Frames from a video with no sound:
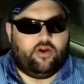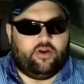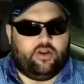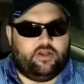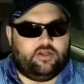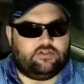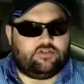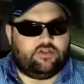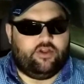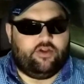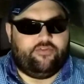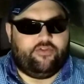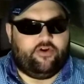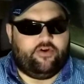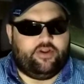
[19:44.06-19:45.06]
There is
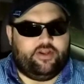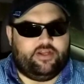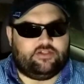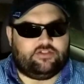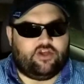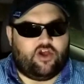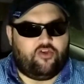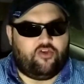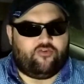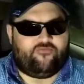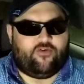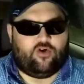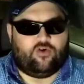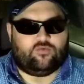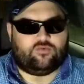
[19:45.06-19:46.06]
there, there is other
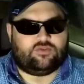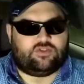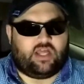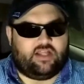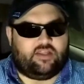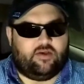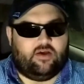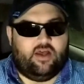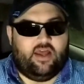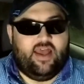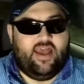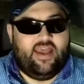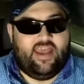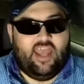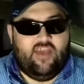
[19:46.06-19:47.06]
phones like the
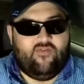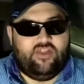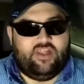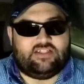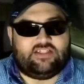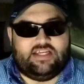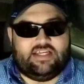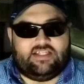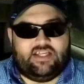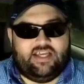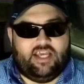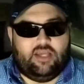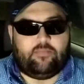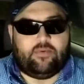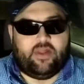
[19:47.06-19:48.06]
even the
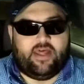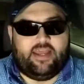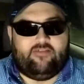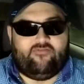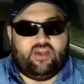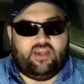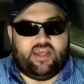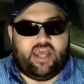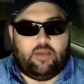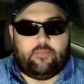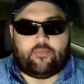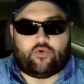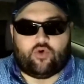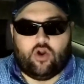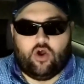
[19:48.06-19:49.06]
ZTE Blade
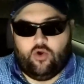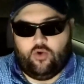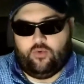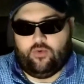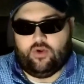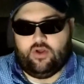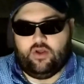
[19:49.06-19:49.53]
V8 Pro